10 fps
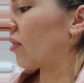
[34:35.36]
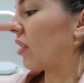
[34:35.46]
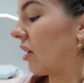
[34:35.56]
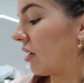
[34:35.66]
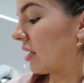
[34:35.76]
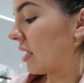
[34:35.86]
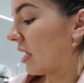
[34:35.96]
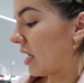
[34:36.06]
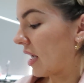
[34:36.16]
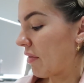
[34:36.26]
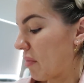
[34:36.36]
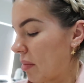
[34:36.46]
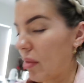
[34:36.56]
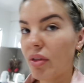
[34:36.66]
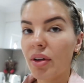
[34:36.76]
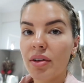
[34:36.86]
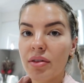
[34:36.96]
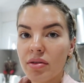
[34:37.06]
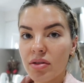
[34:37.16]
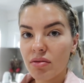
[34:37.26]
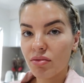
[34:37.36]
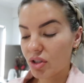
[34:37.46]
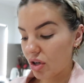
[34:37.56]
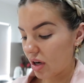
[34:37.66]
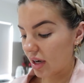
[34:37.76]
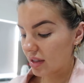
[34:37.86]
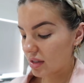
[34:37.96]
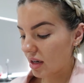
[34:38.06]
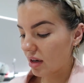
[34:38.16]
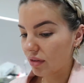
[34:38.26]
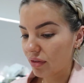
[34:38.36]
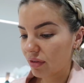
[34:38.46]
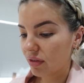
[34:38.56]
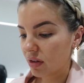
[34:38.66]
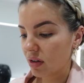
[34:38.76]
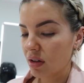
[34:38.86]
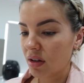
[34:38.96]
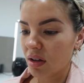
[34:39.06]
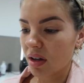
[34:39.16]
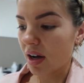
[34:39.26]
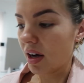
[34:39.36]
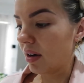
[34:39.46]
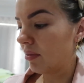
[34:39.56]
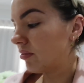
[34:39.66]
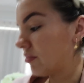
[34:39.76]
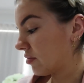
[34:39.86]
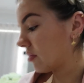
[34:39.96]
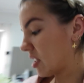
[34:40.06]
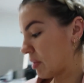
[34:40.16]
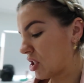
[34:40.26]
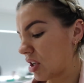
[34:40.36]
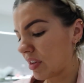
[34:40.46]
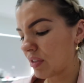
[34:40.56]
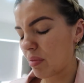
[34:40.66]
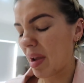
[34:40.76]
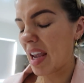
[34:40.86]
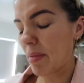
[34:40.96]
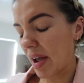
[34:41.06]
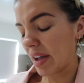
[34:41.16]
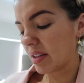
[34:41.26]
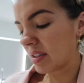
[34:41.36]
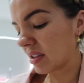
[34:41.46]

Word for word: I honestly can't even be bothered returning stuff. Um, especially if it's from eBay. It's